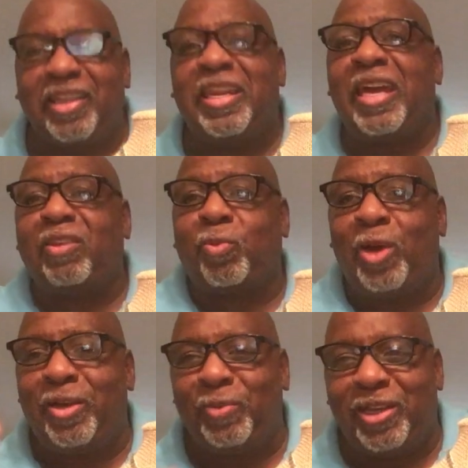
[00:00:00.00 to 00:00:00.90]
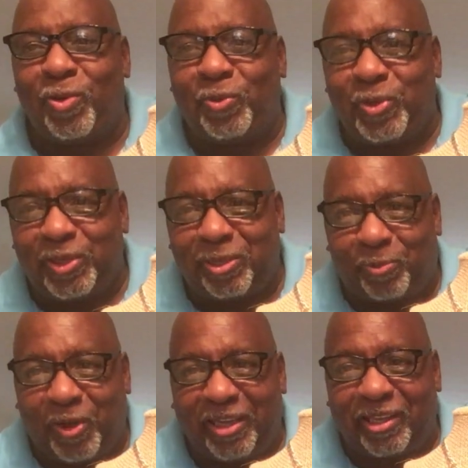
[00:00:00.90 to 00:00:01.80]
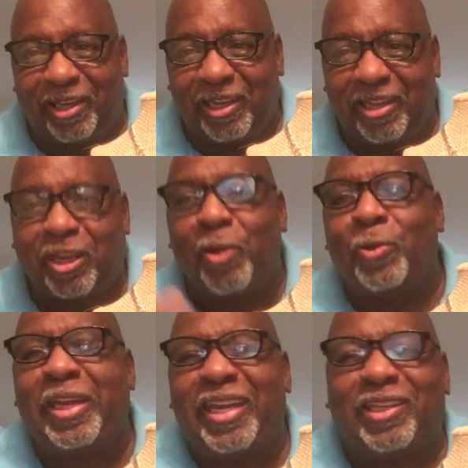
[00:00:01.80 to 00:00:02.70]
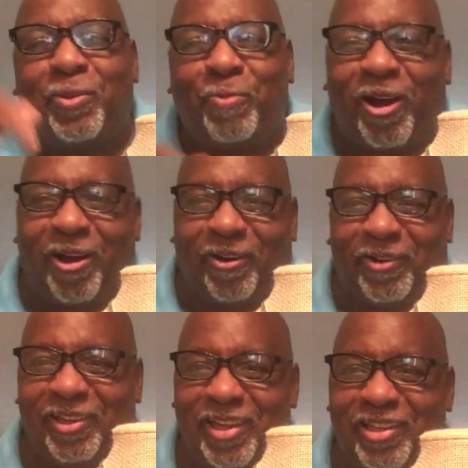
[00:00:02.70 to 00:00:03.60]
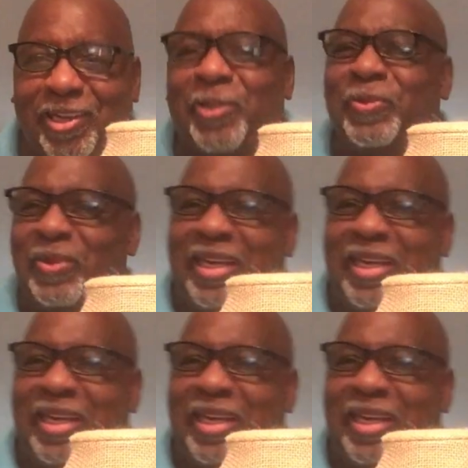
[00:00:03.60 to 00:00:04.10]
Next one we gonna do is a bracelet. Tune in tomorrow. Tune